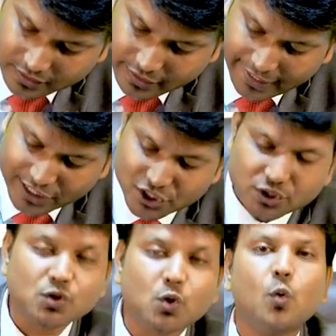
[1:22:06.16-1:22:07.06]

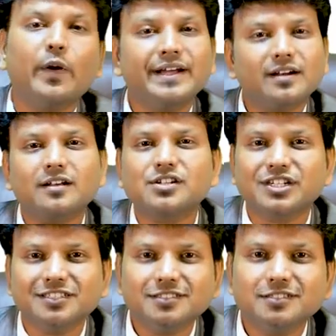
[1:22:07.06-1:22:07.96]
needs no
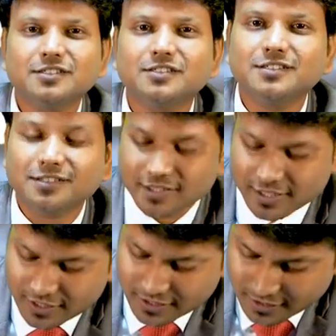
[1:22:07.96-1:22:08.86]
introduction.
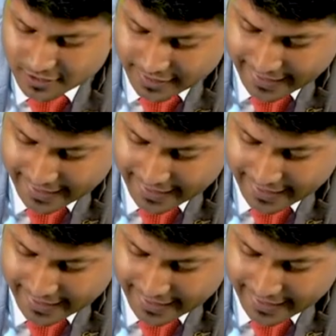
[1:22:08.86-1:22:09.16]
This is